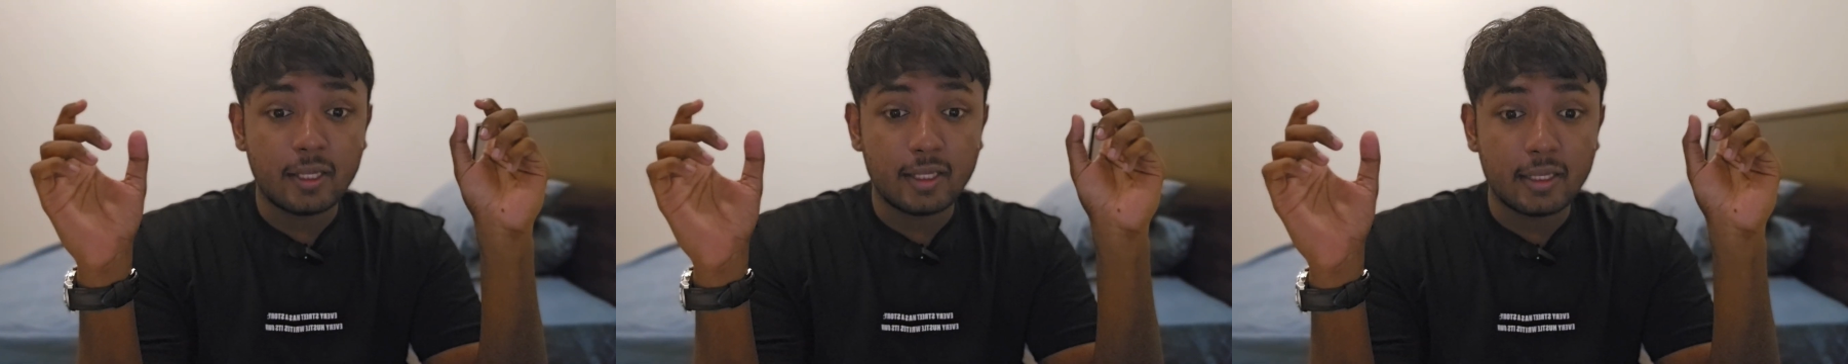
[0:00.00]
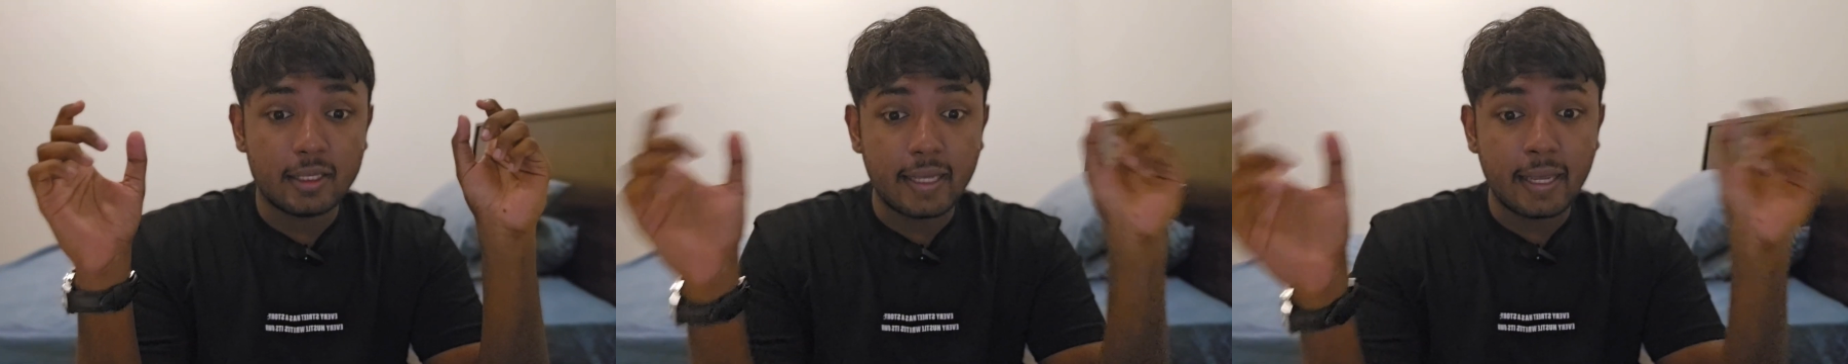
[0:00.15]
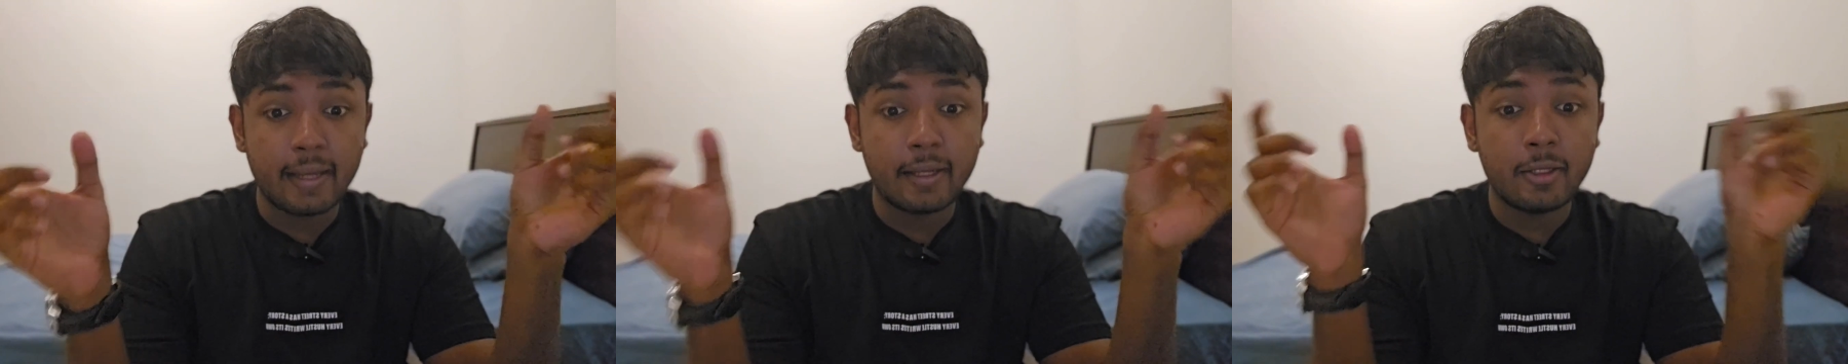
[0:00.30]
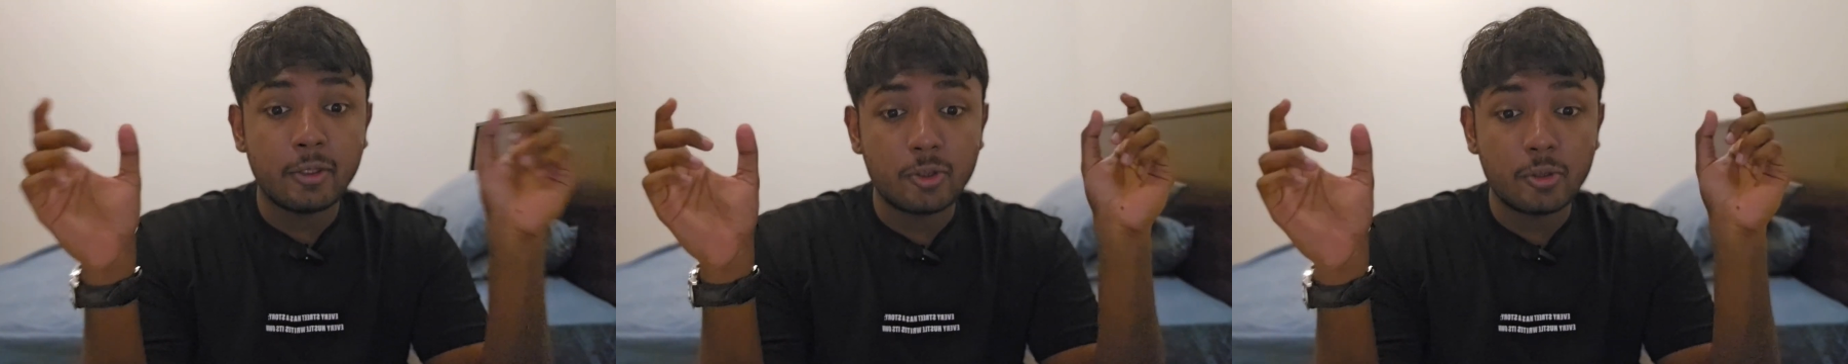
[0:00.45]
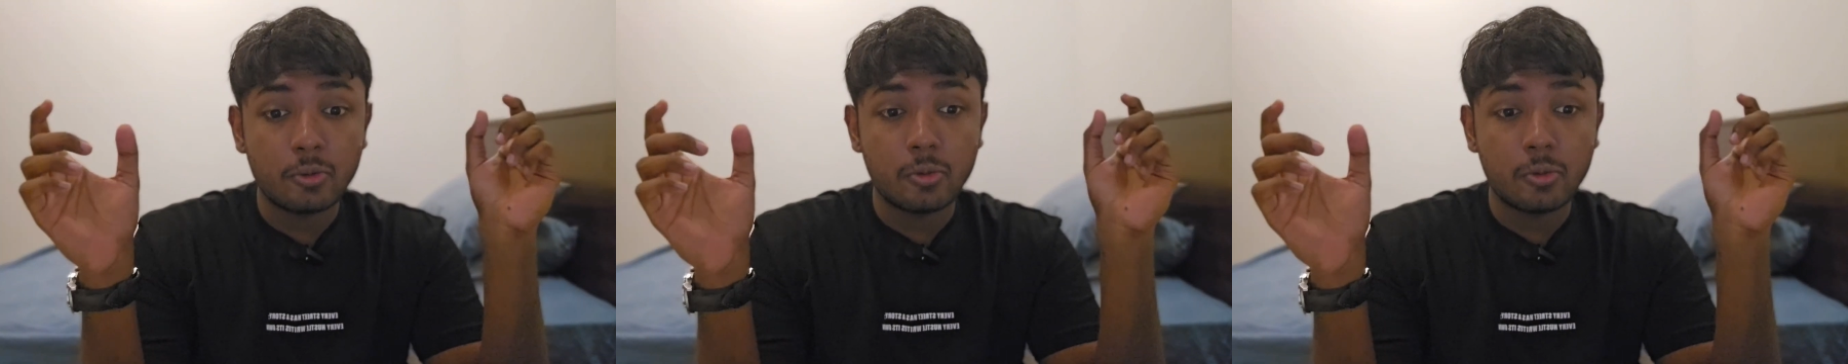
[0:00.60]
yen